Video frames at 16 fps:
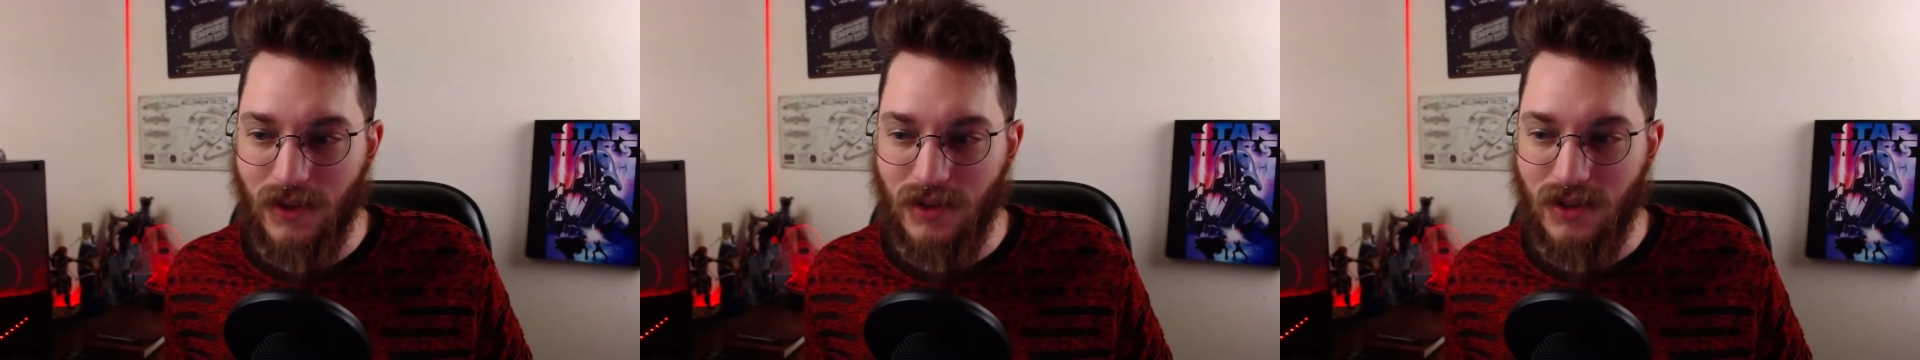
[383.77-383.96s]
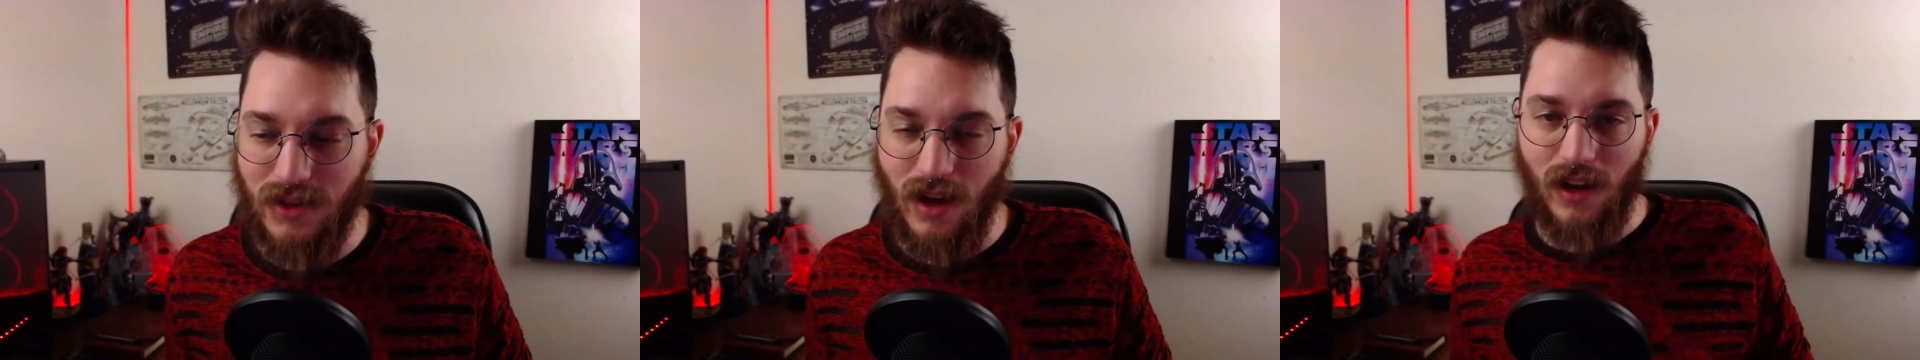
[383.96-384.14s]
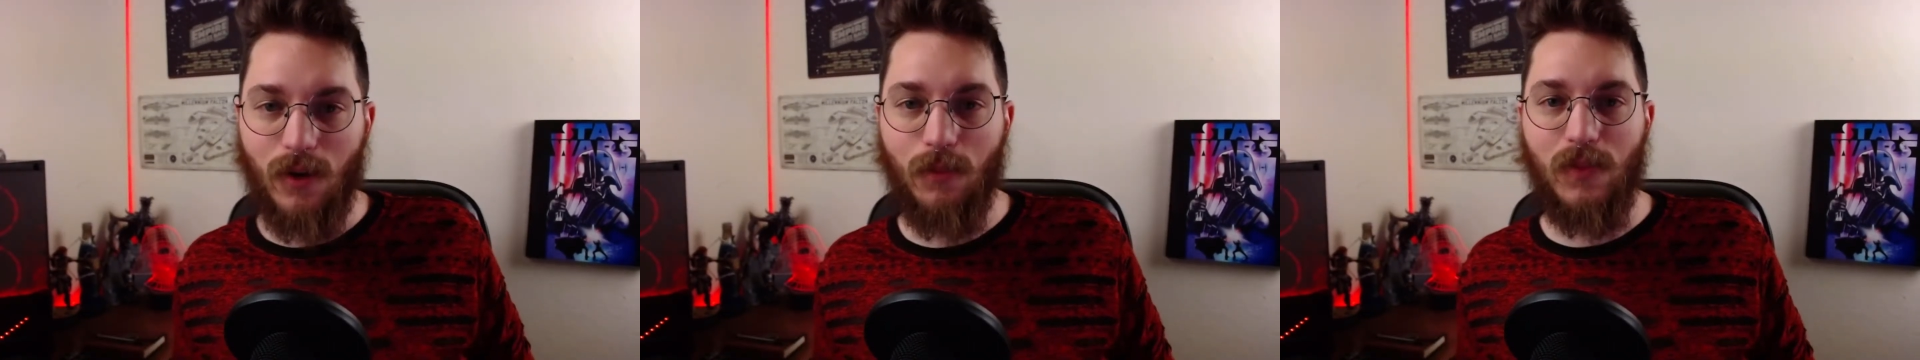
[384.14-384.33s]

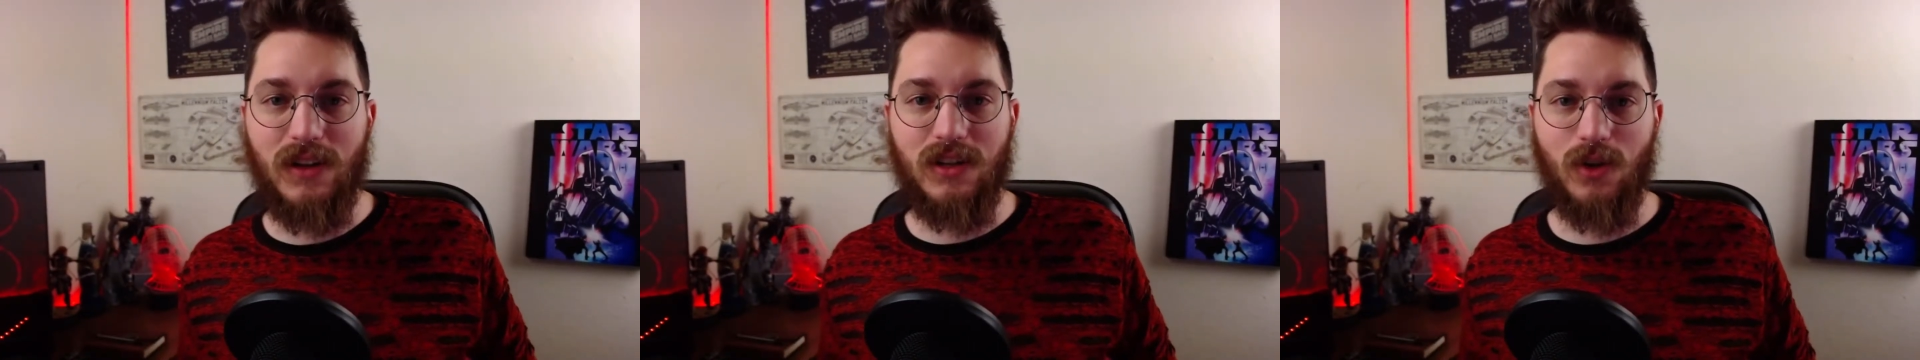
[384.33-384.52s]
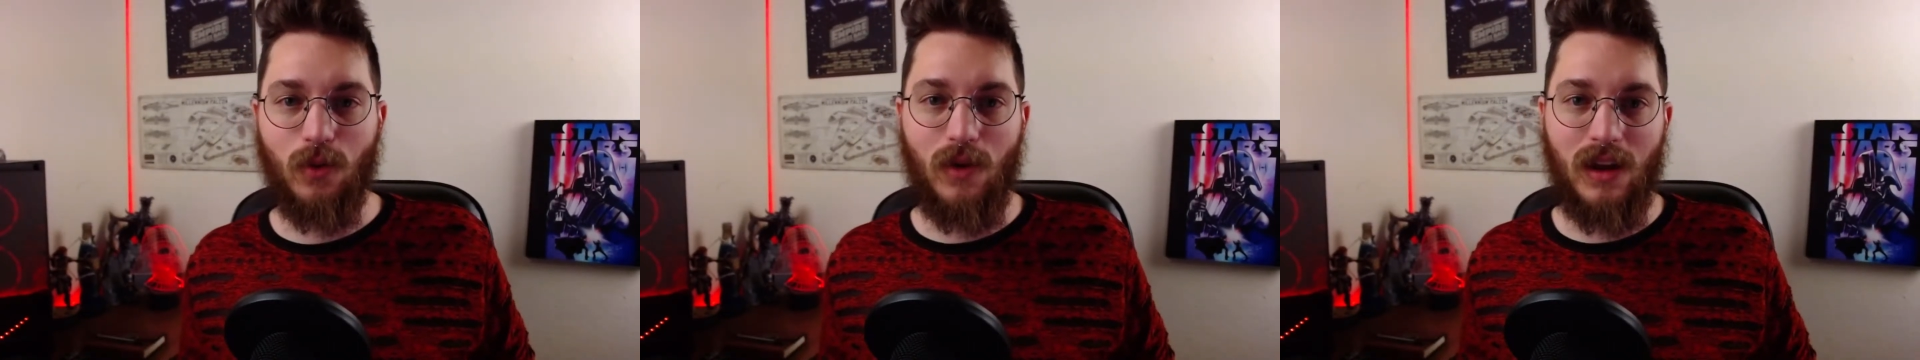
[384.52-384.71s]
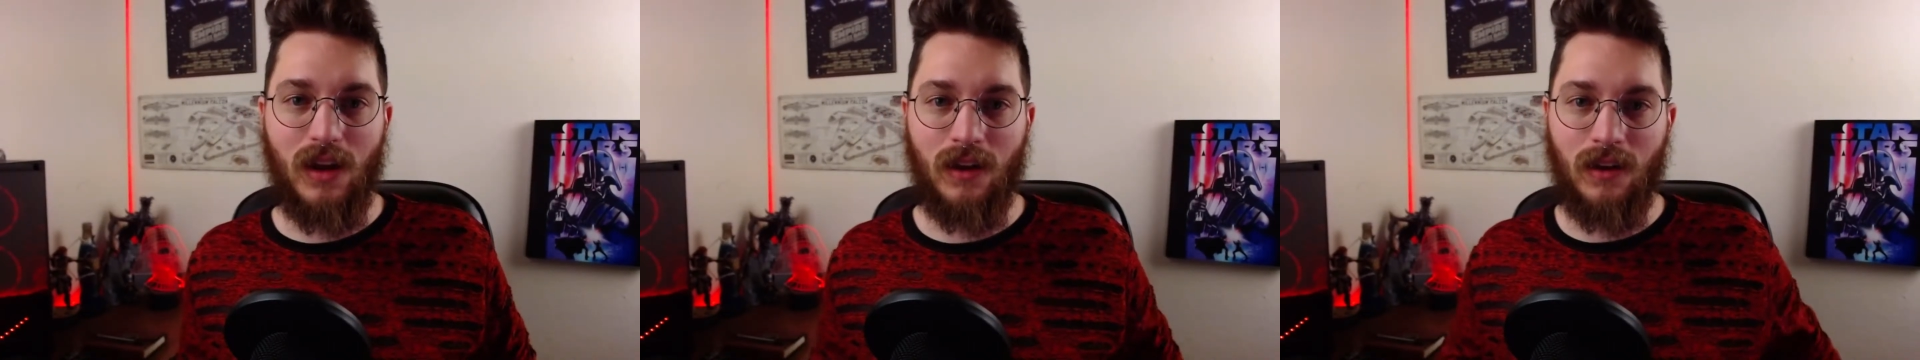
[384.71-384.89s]
stuck
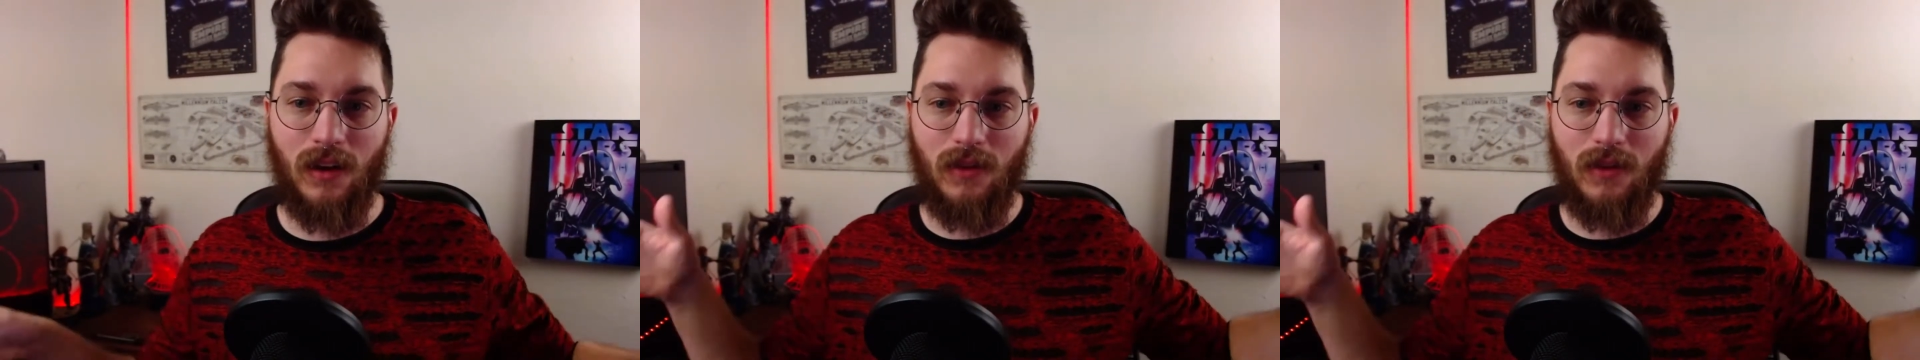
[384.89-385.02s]
between